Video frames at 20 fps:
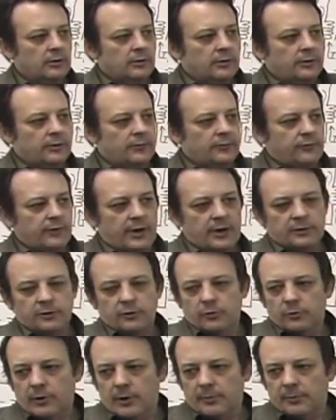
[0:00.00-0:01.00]
the vector
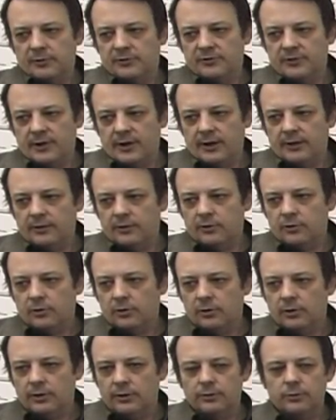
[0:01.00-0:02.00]
representing the
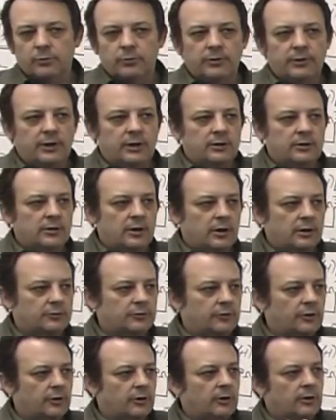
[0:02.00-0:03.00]
current through the
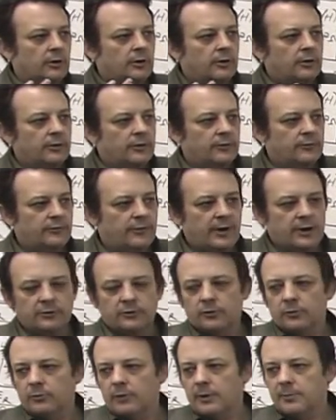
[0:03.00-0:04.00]
inductor, the
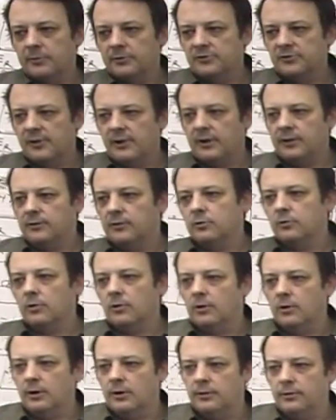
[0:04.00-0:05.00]
vector representing the
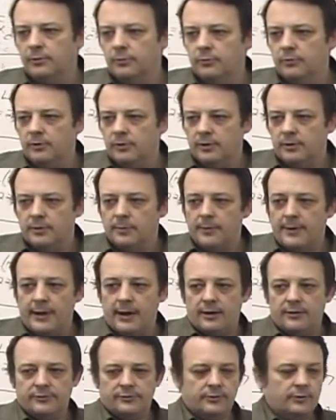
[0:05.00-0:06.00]
current through the
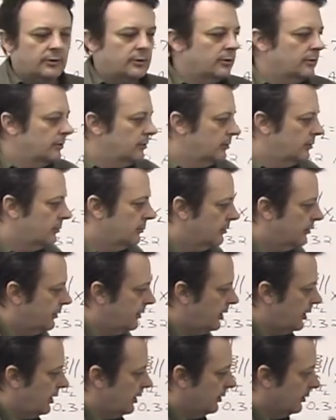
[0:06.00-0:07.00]
capacitor,
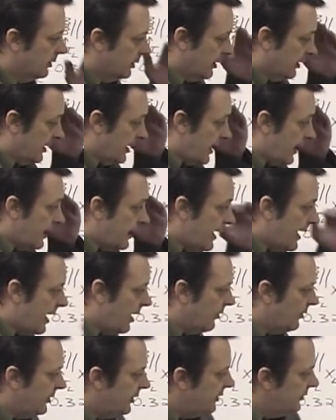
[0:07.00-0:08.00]
okay? And how
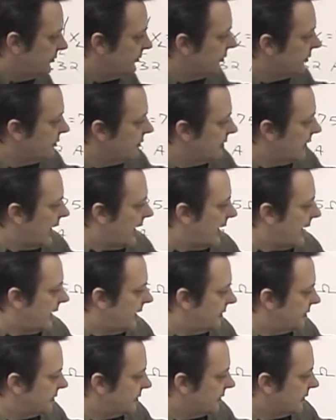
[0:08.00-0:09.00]
these two
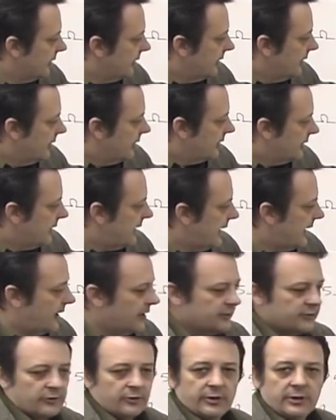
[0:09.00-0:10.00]
guys
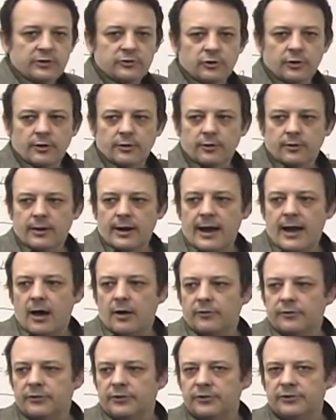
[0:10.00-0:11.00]
cancel each other
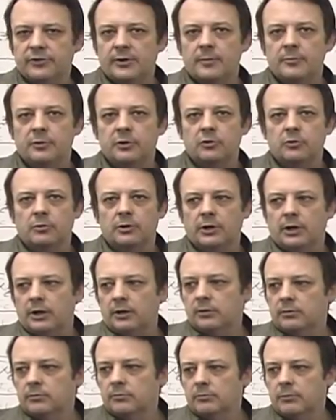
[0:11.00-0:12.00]
out to some degree.
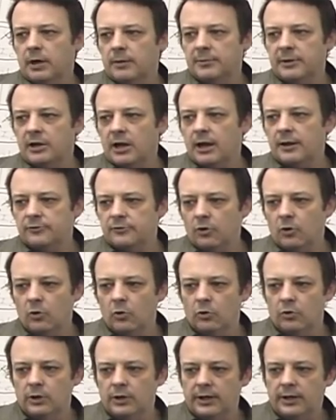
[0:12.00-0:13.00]
Maybe not
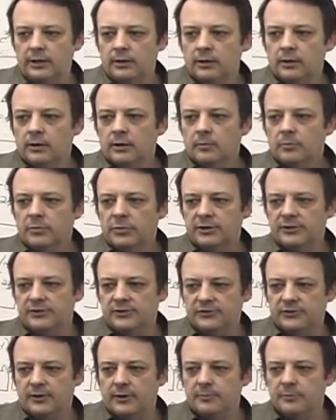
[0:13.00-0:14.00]
totally, but to
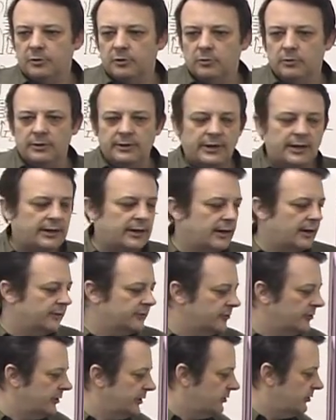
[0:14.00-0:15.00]
some degree they
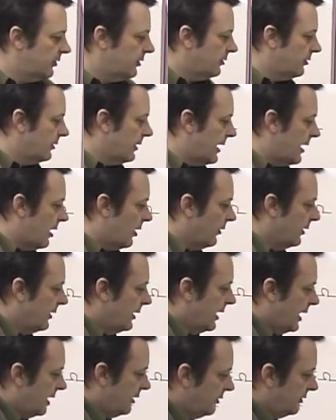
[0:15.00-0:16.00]
cancel each other out.
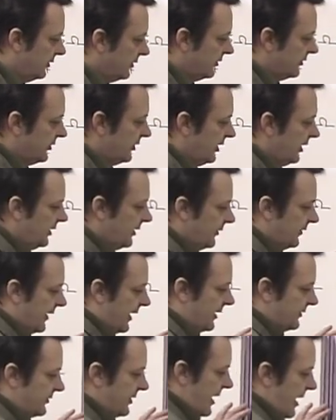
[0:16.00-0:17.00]
And you can see that
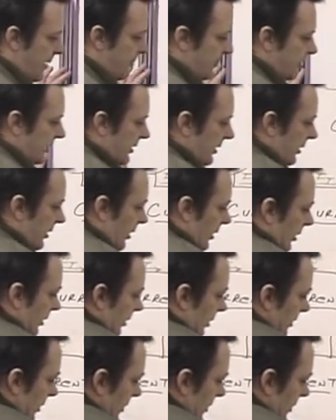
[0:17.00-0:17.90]
that's happened here,